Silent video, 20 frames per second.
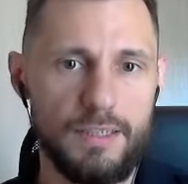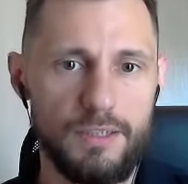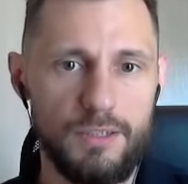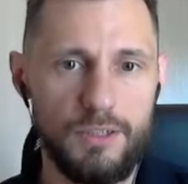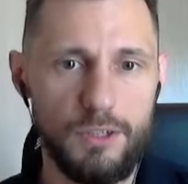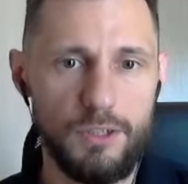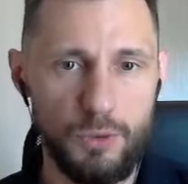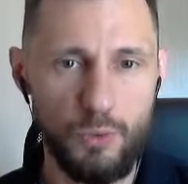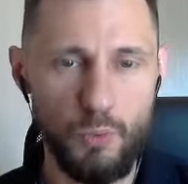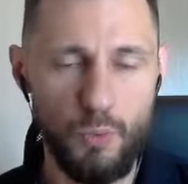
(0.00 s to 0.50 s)

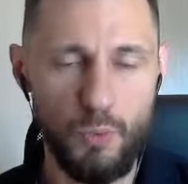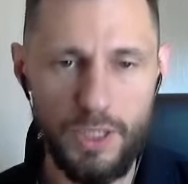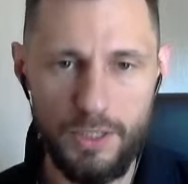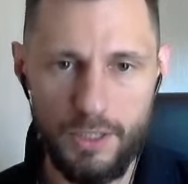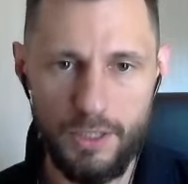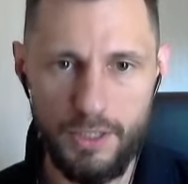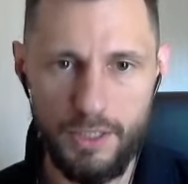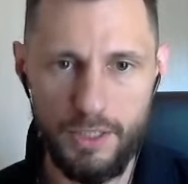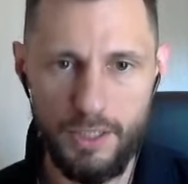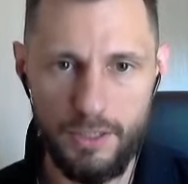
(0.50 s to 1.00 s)
do one
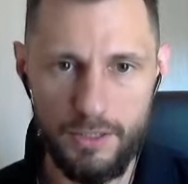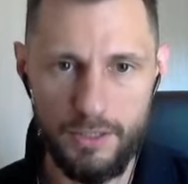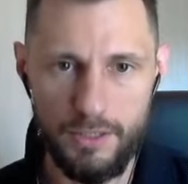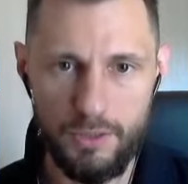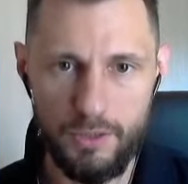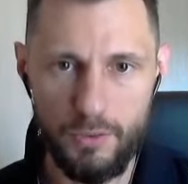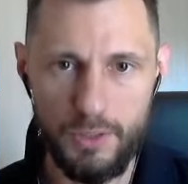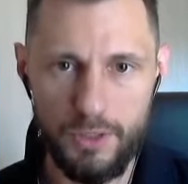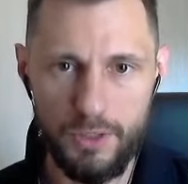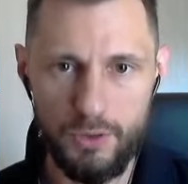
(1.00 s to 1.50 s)
thing.
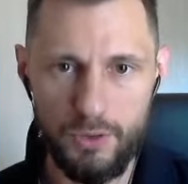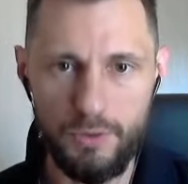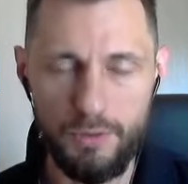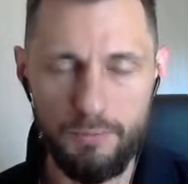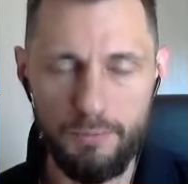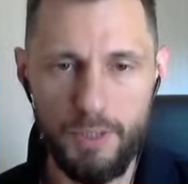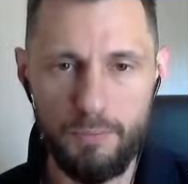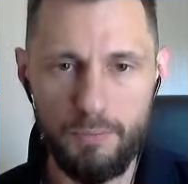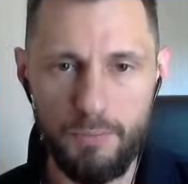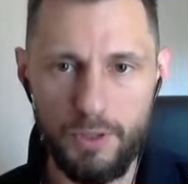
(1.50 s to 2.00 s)
So as you
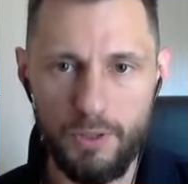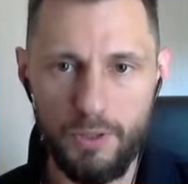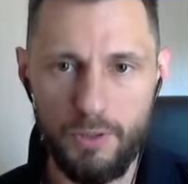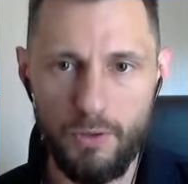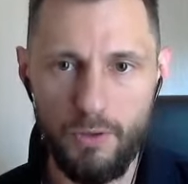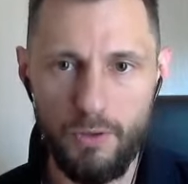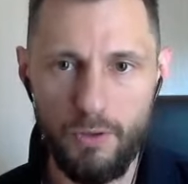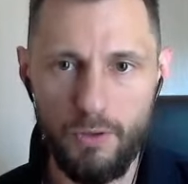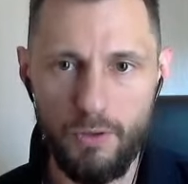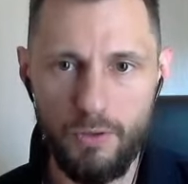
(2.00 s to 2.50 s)
remember,
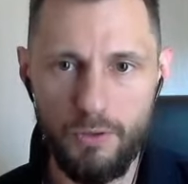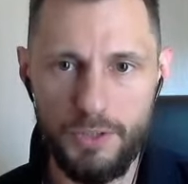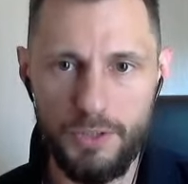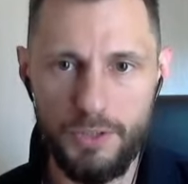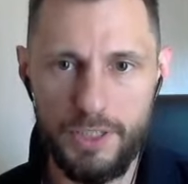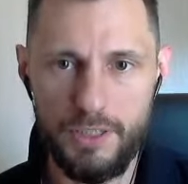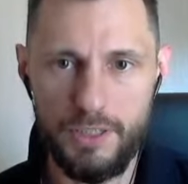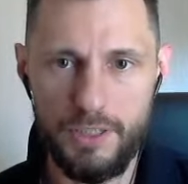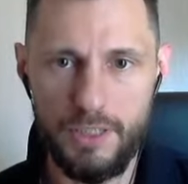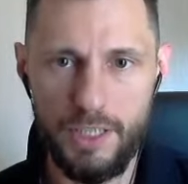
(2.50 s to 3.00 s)
all
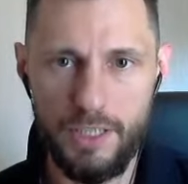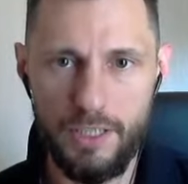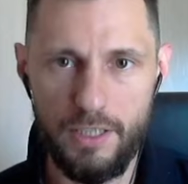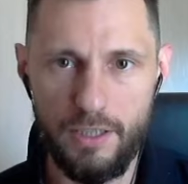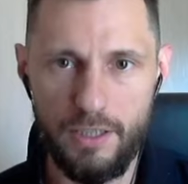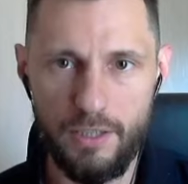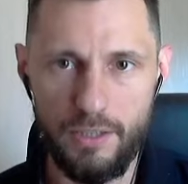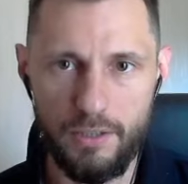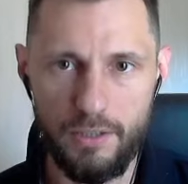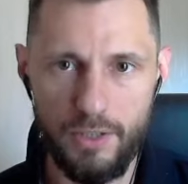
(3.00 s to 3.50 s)
the
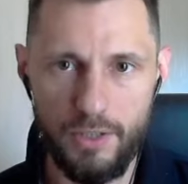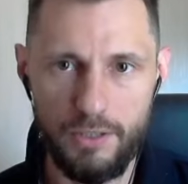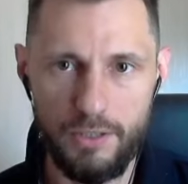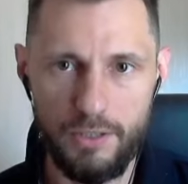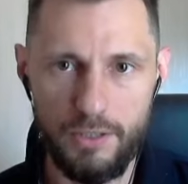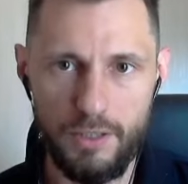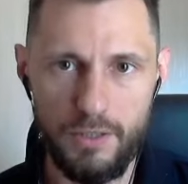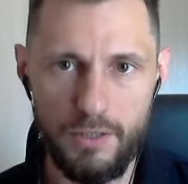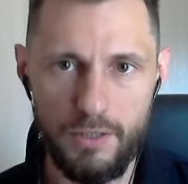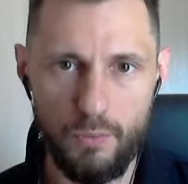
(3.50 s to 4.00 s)
data
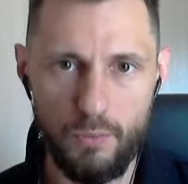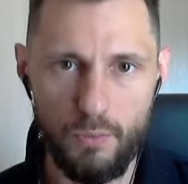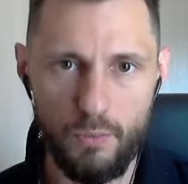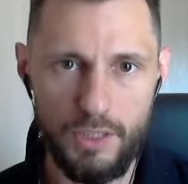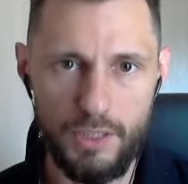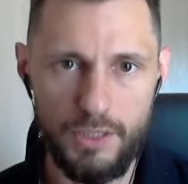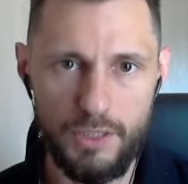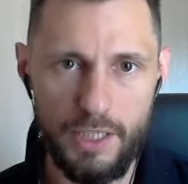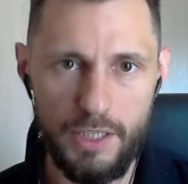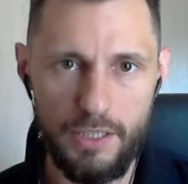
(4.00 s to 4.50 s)
collected
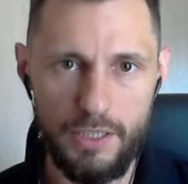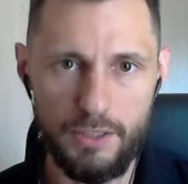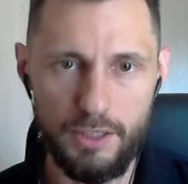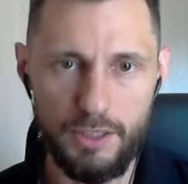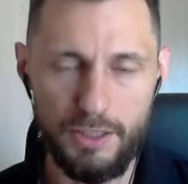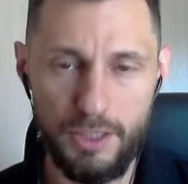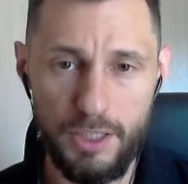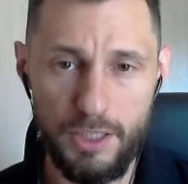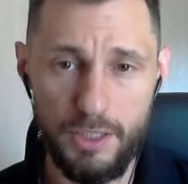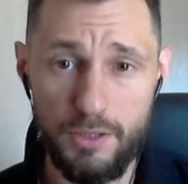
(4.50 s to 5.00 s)
with
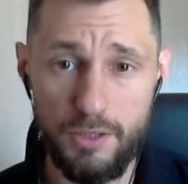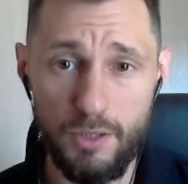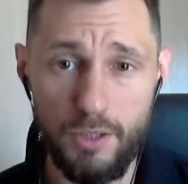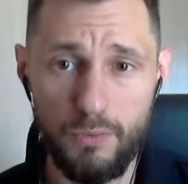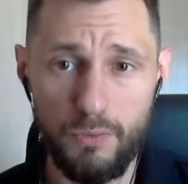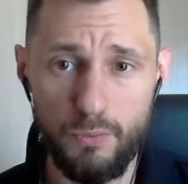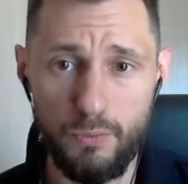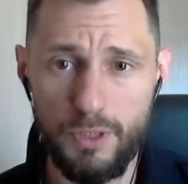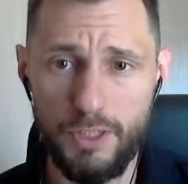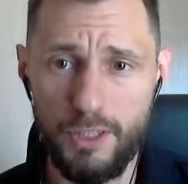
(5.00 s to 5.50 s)

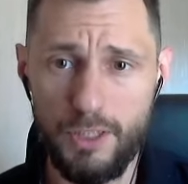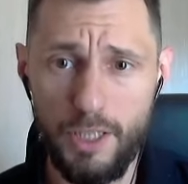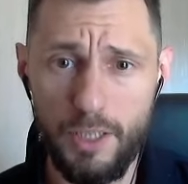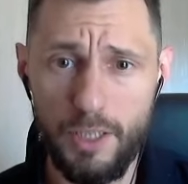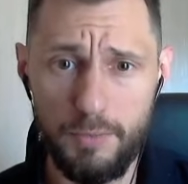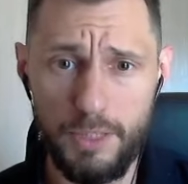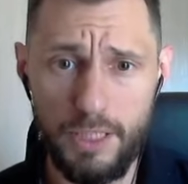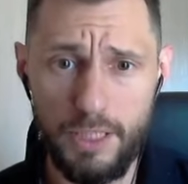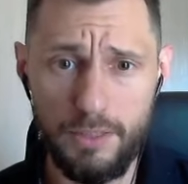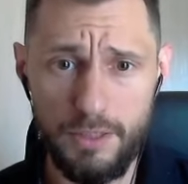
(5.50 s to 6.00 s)
data.json with
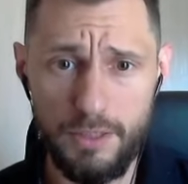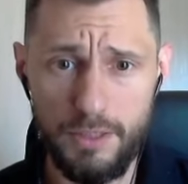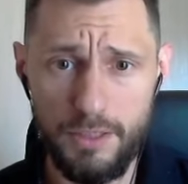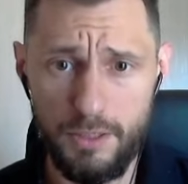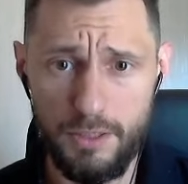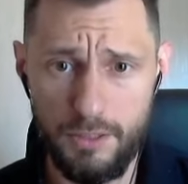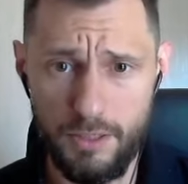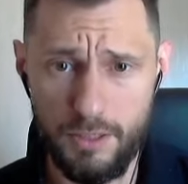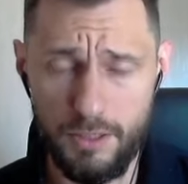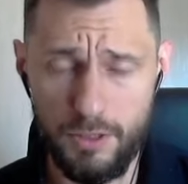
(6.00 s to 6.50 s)
named
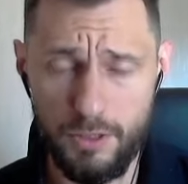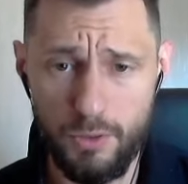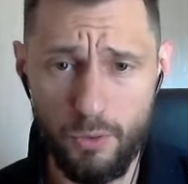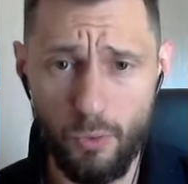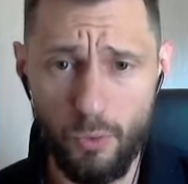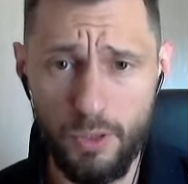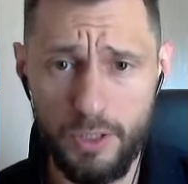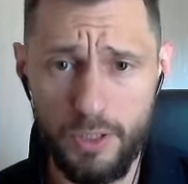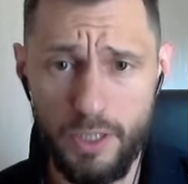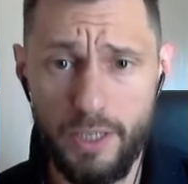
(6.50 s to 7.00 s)
entities is
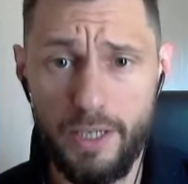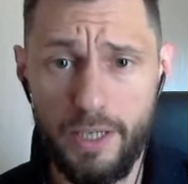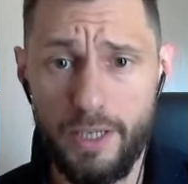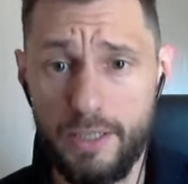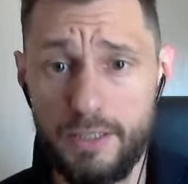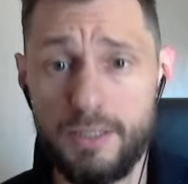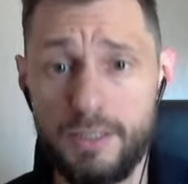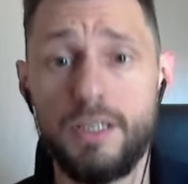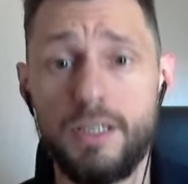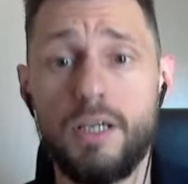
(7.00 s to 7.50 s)
stored
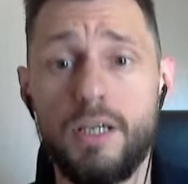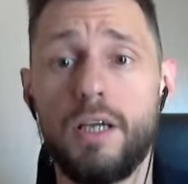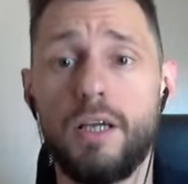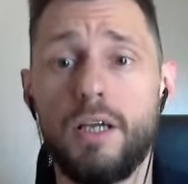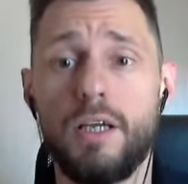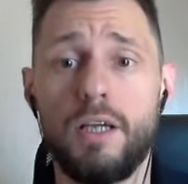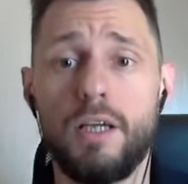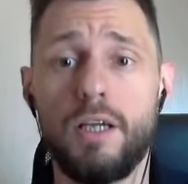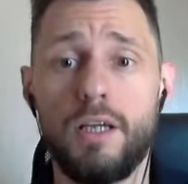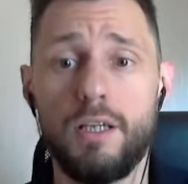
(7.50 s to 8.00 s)
as
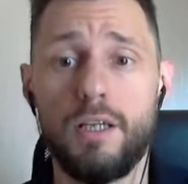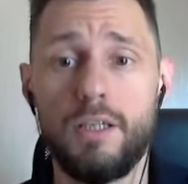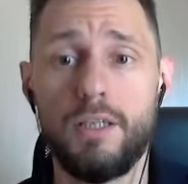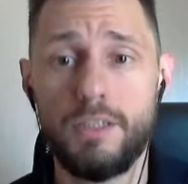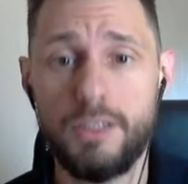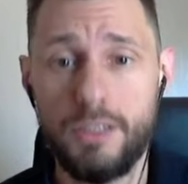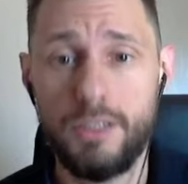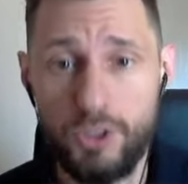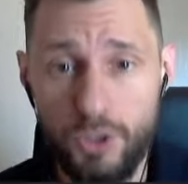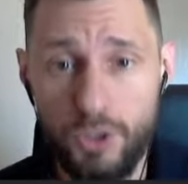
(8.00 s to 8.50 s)

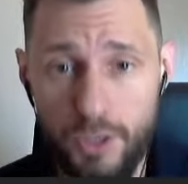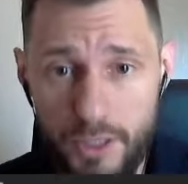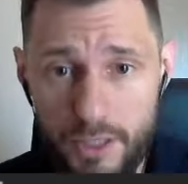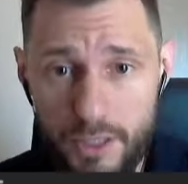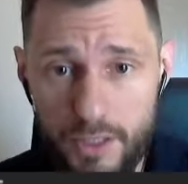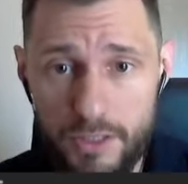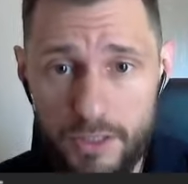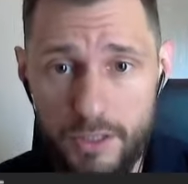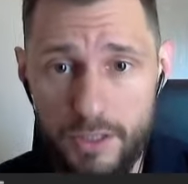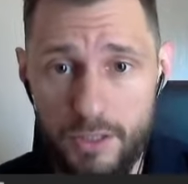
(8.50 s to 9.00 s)

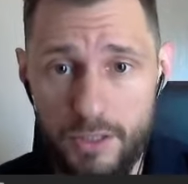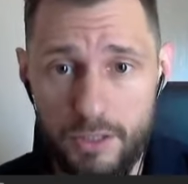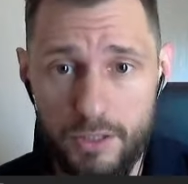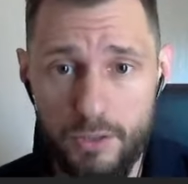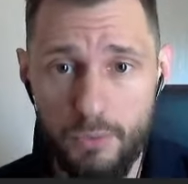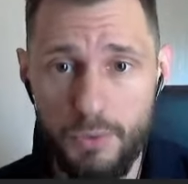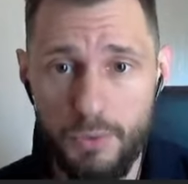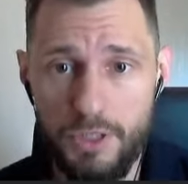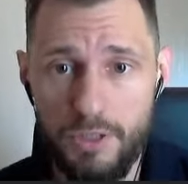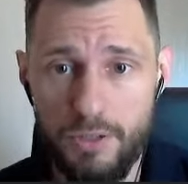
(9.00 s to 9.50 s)
strings, so
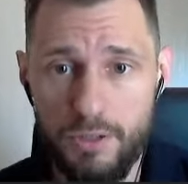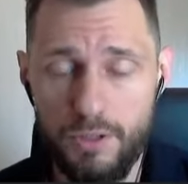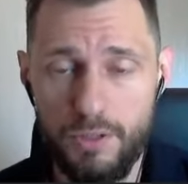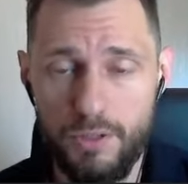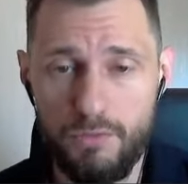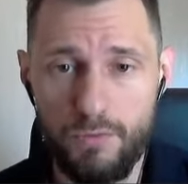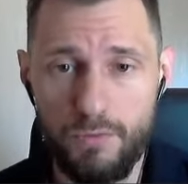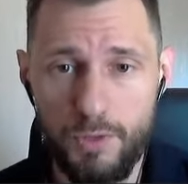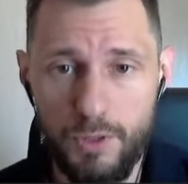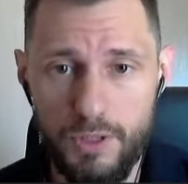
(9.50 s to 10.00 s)
we need to
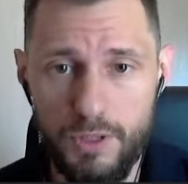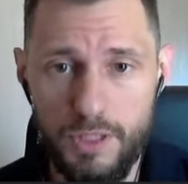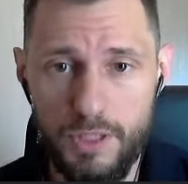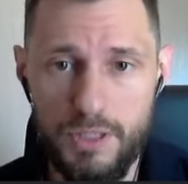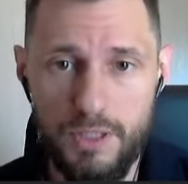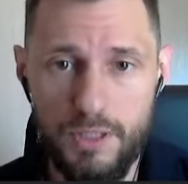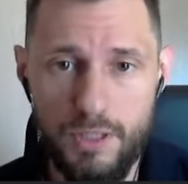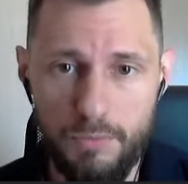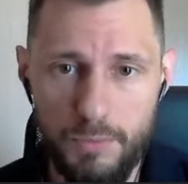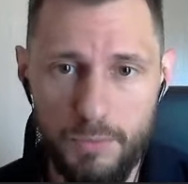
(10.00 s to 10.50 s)
convert
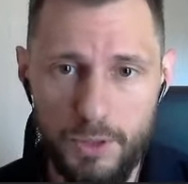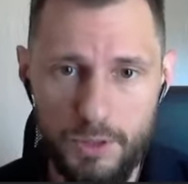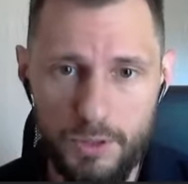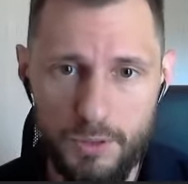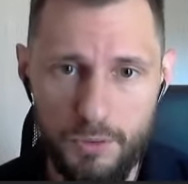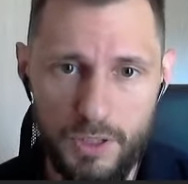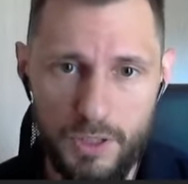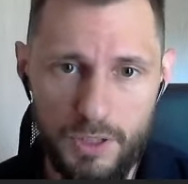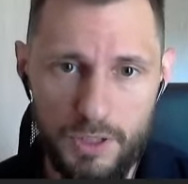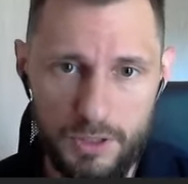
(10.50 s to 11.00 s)
this number
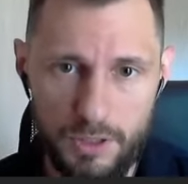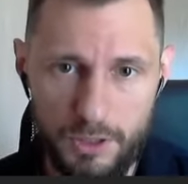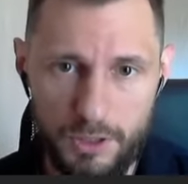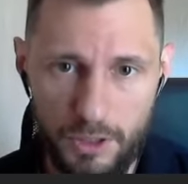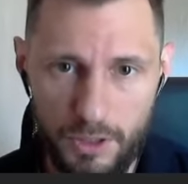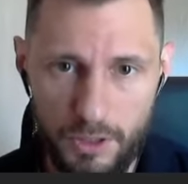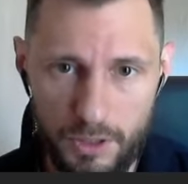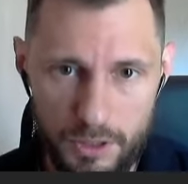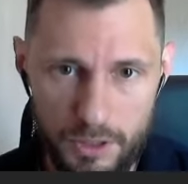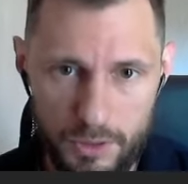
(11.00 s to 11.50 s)
to an integer.